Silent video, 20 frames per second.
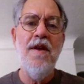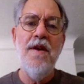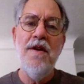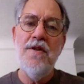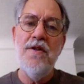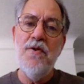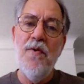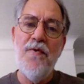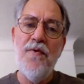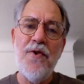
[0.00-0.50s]

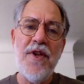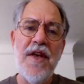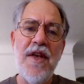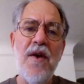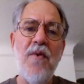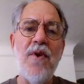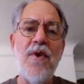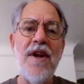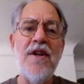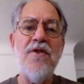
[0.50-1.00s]
Don't forget
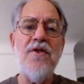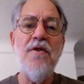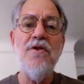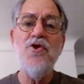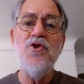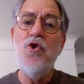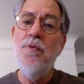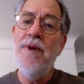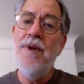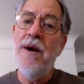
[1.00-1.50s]
what I told
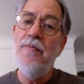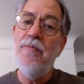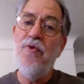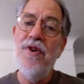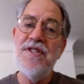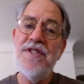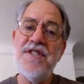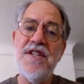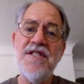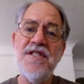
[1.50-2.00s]
you about
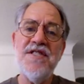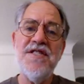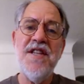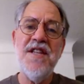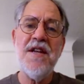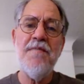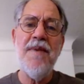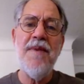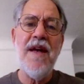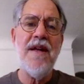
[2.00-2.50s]
President
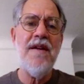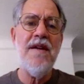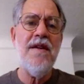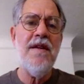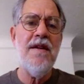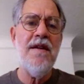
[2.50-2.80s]
Stickman.